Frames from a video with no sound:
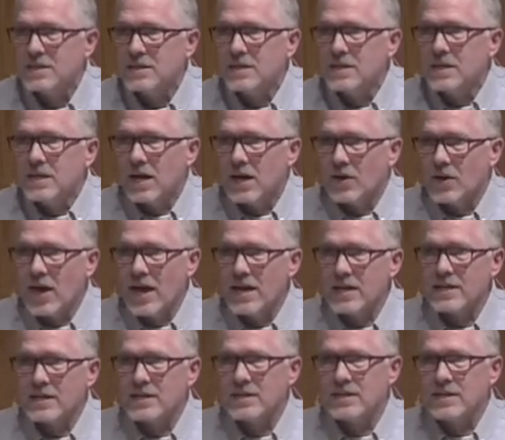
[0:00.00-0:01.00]
All right?
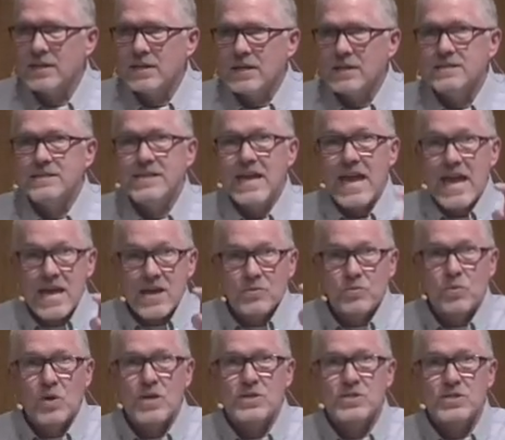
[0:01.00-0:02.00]
Dan
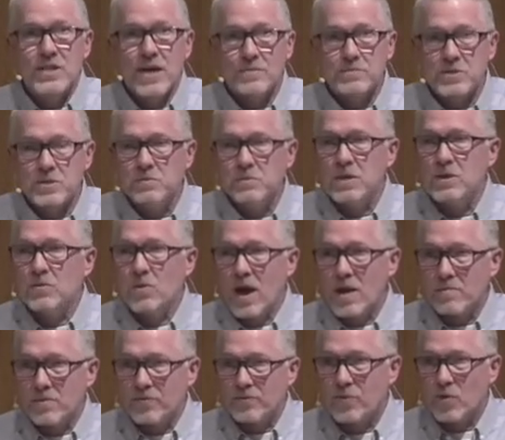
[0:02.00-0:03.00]
rushed up to me
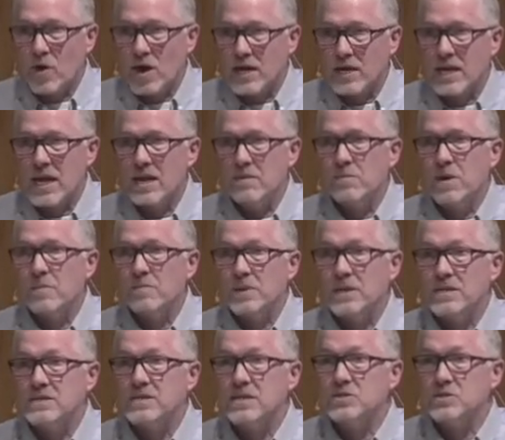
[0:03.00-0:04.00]
right before I came up, and
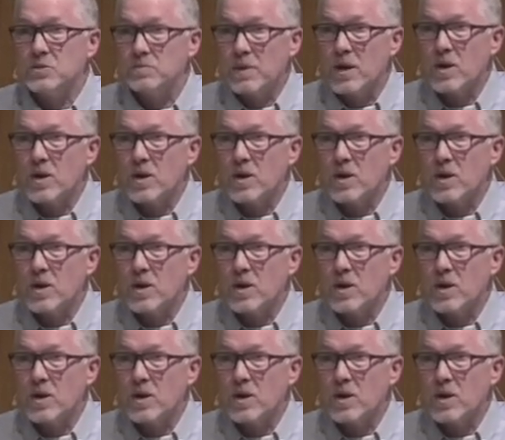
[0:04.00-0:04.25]
he says, you better